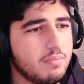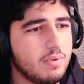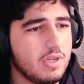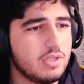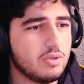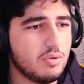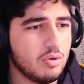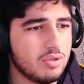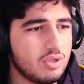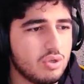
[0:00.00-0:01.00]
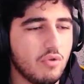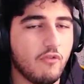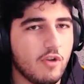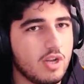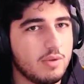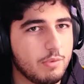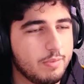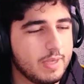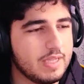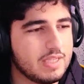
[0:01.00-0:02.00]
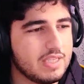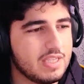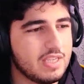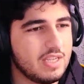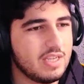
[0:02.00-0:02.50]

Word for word: Please don't do funny moments.